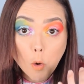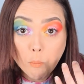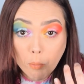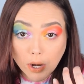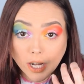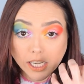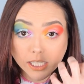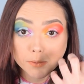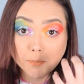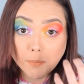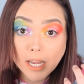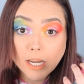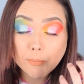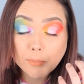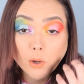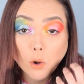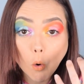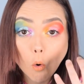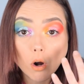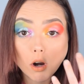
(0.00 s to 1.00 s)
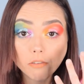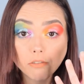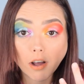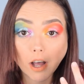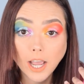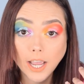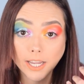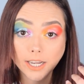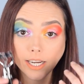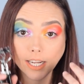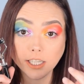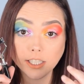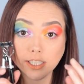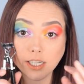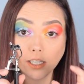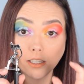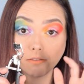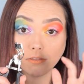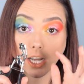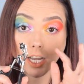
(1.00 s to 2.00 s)
but it's made me horrified and
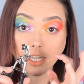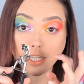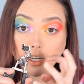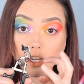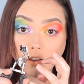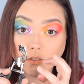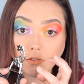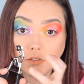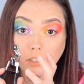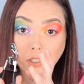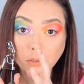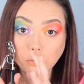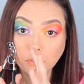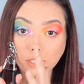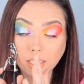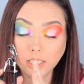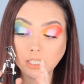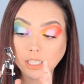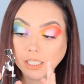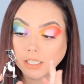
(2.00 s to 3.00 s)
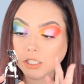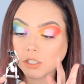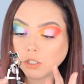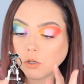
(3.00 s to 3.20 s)
terrified of using these.